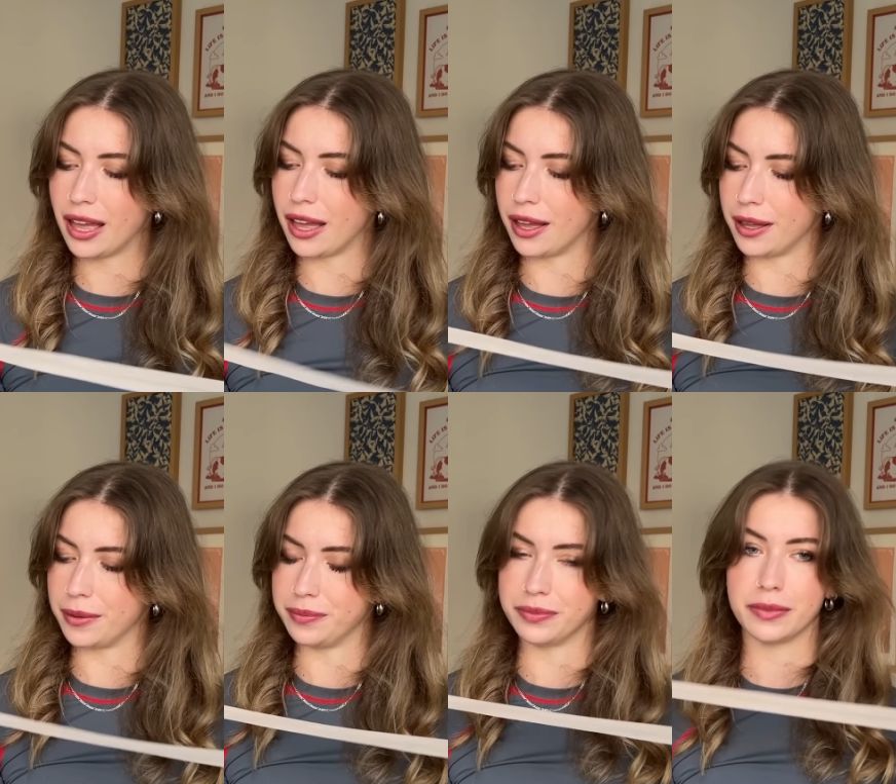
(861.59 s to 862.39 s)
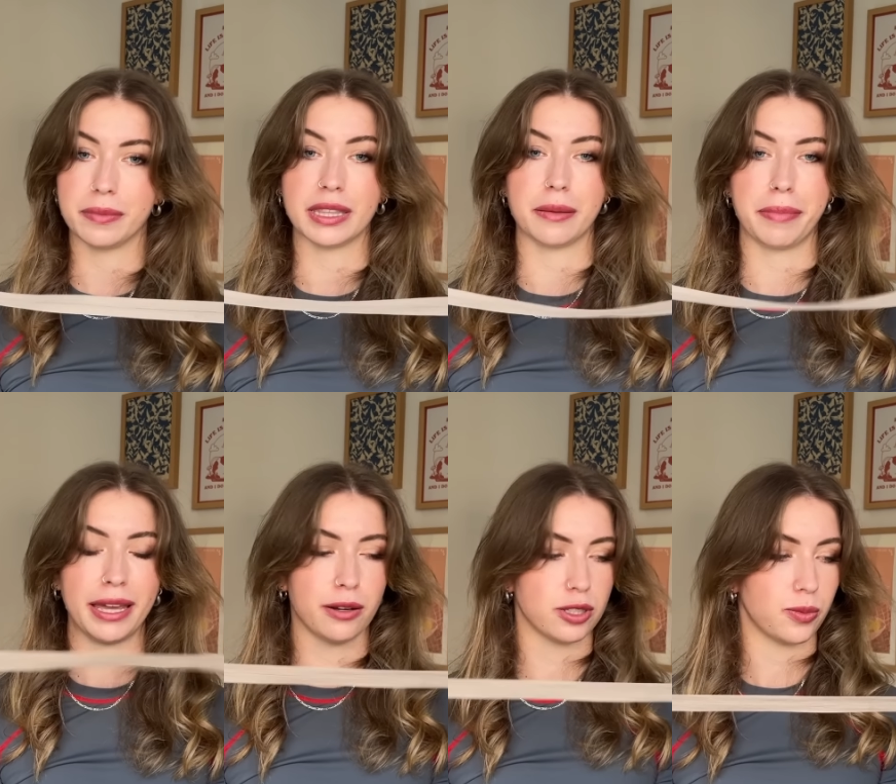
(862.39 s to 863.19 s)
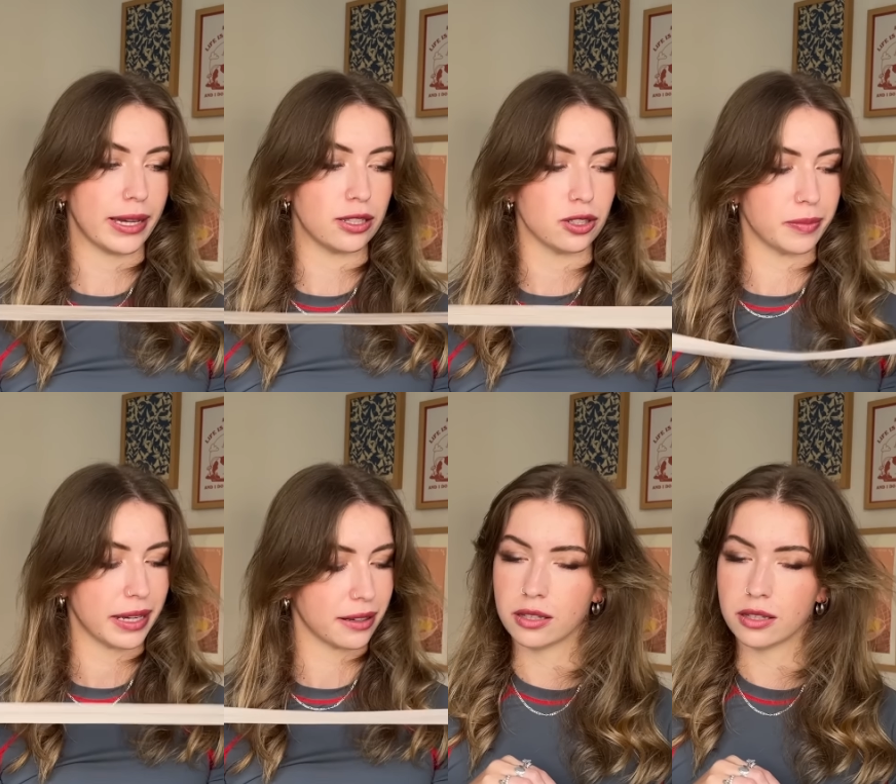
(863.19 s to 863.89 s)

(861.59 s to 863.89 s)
but the pink was way too pink.